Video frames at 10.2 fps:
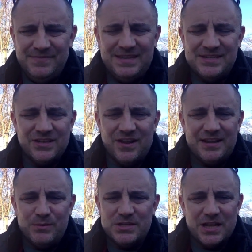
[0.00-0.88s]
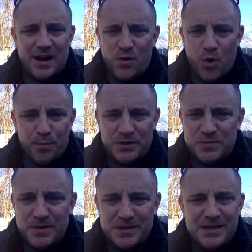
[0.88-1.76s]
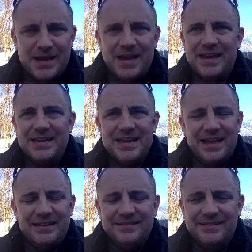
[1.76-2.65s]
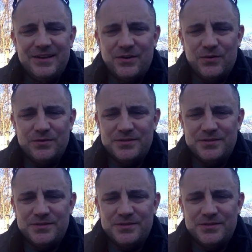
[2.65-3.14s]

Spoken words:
there was a lot of corporate spin today, and again, you know,